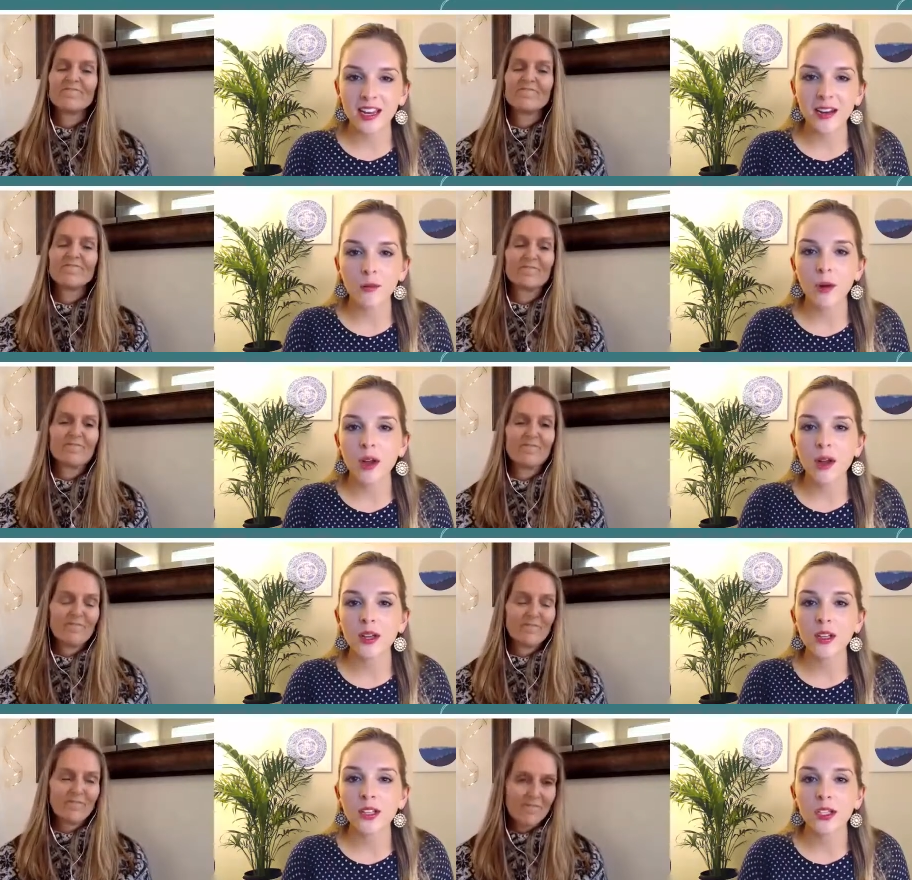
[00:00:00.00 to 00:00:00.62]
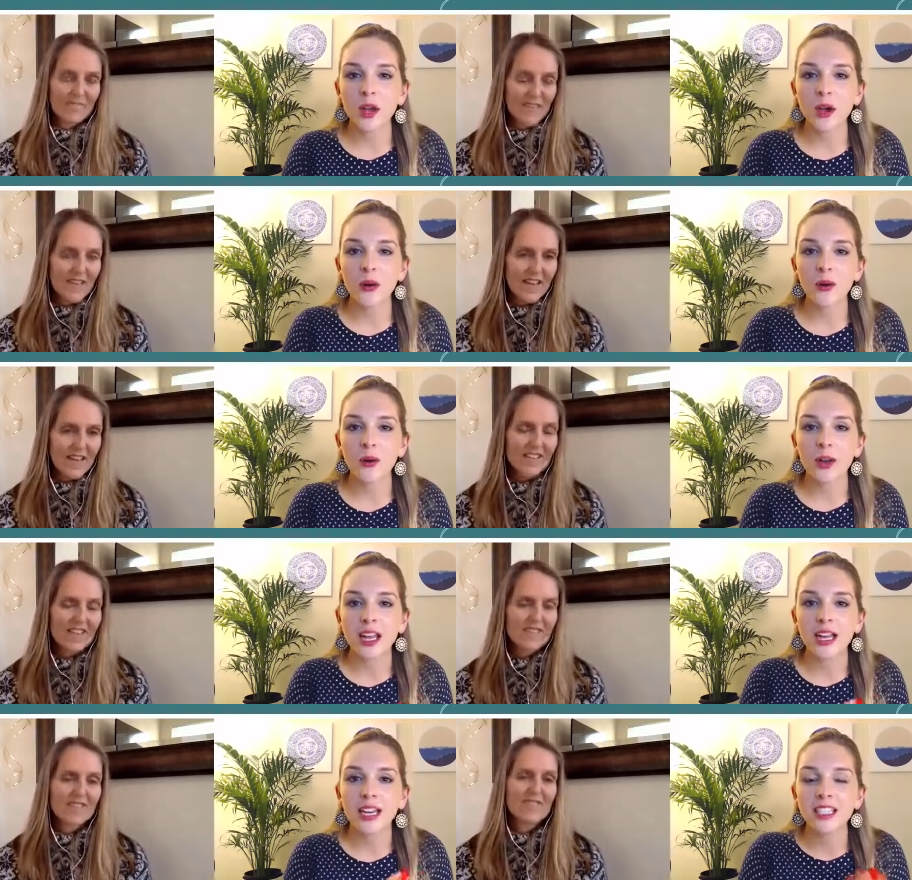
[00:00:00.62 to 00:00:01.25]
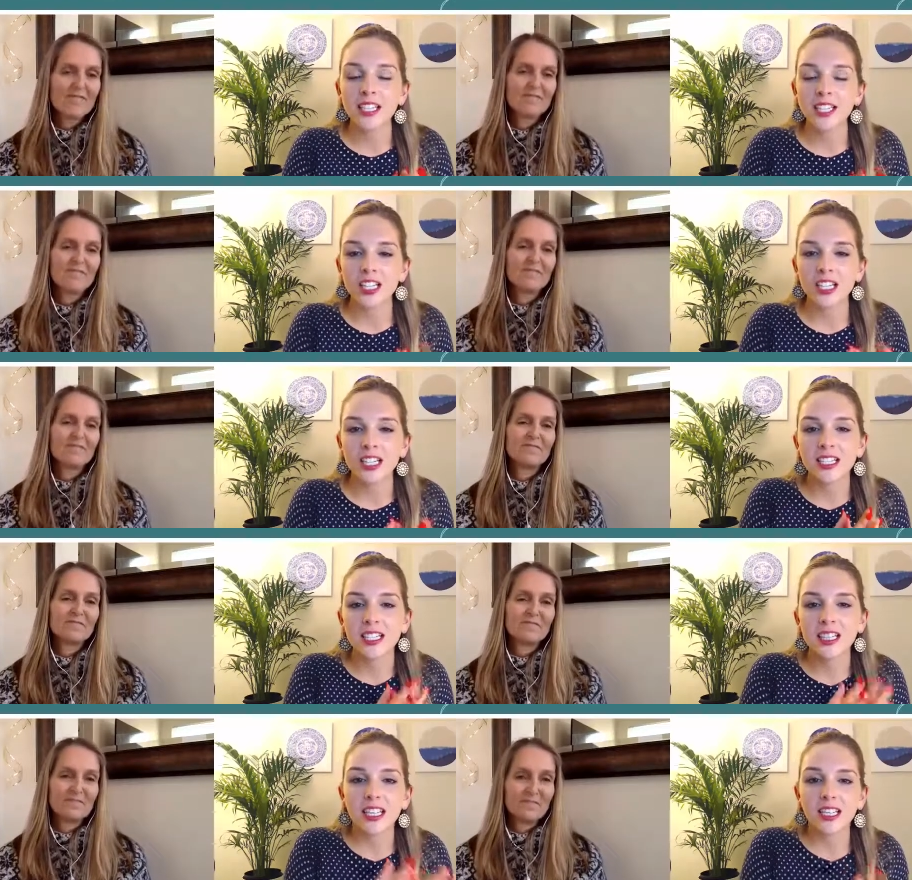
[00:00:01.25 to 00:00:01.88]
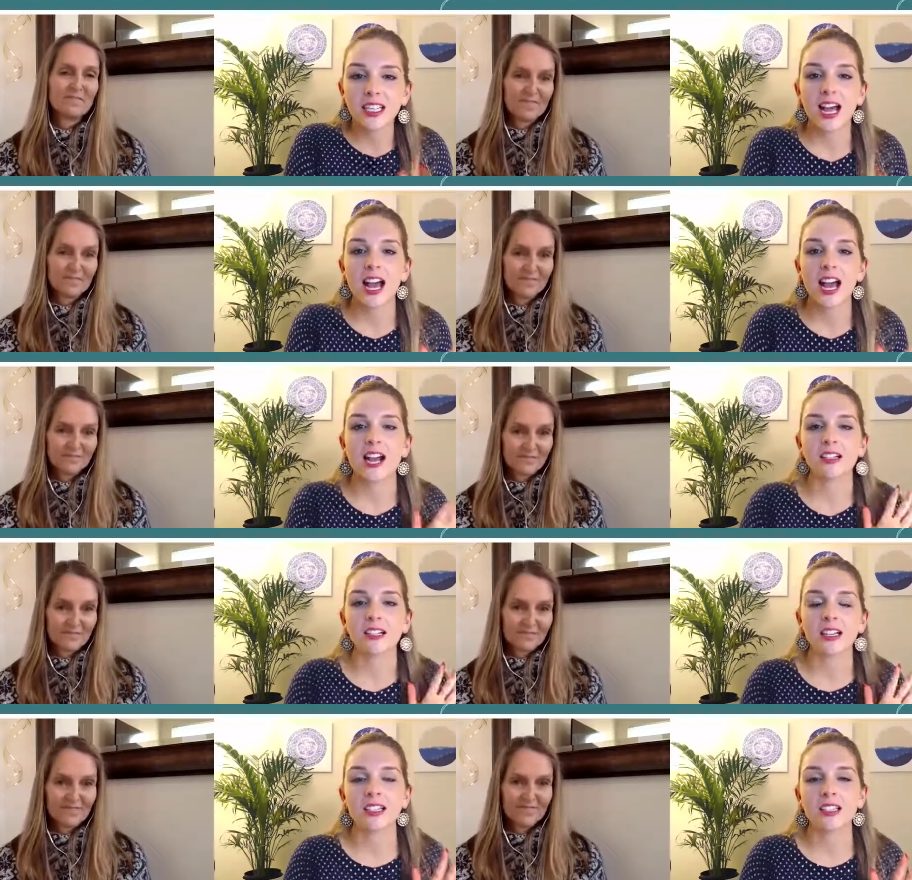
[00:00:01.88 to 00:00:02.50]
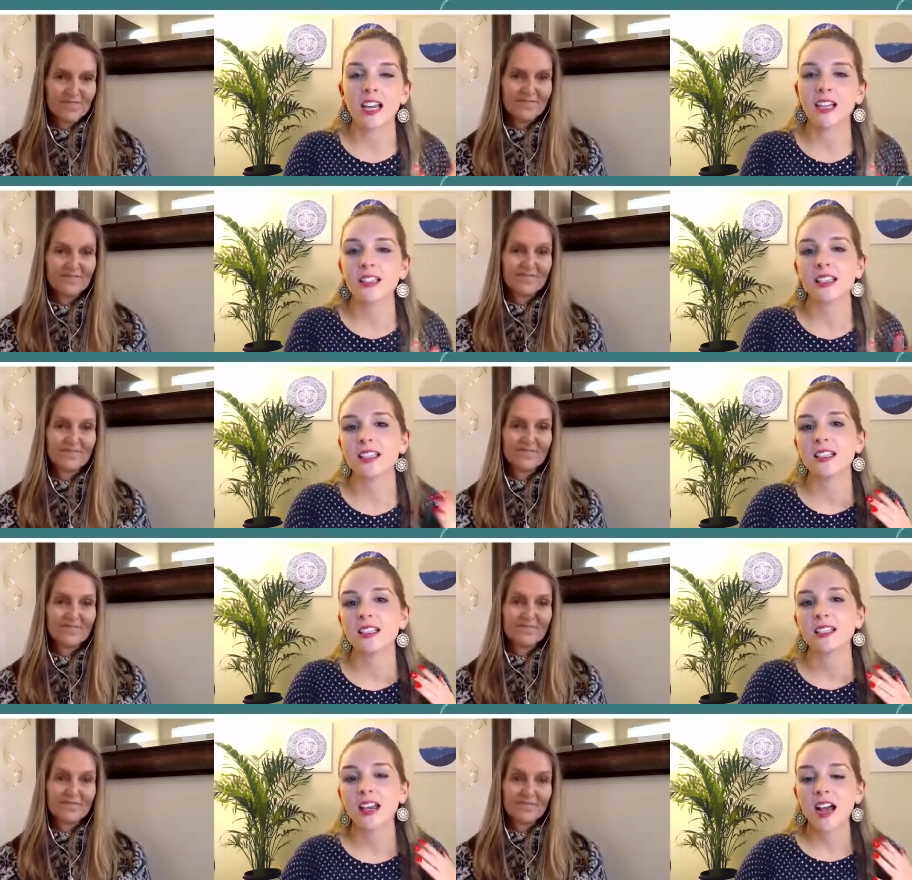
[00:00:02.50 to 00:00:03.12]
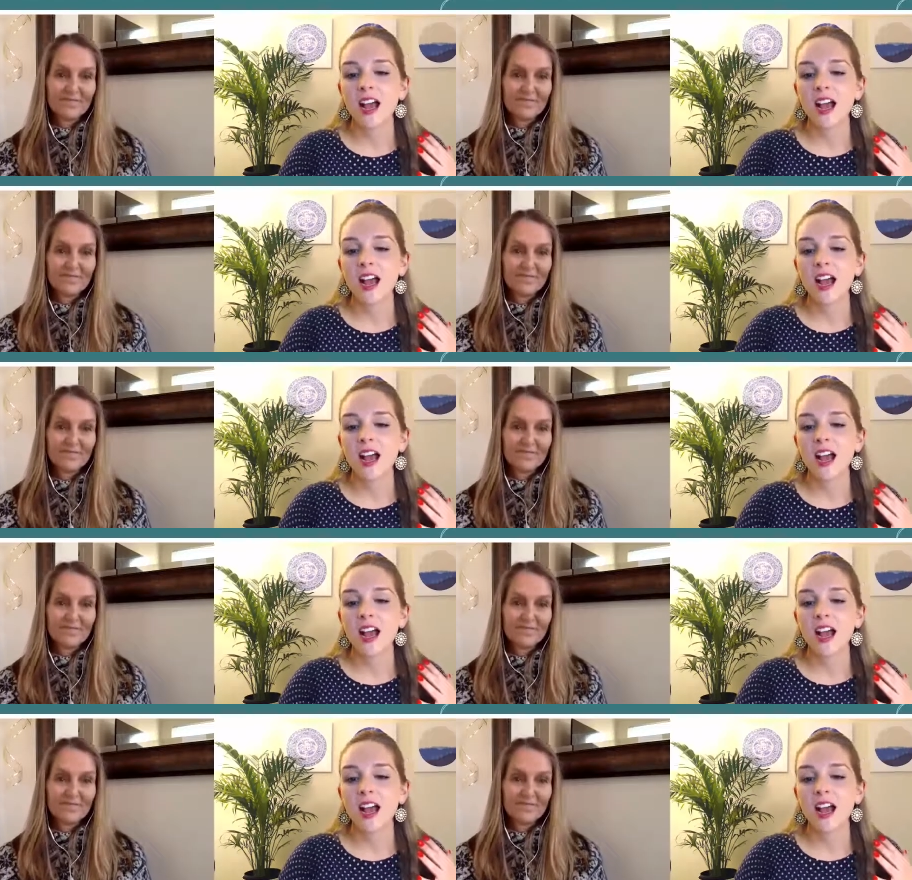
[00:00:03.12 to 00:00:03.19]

Speaker 1: What so in addition to these exercises,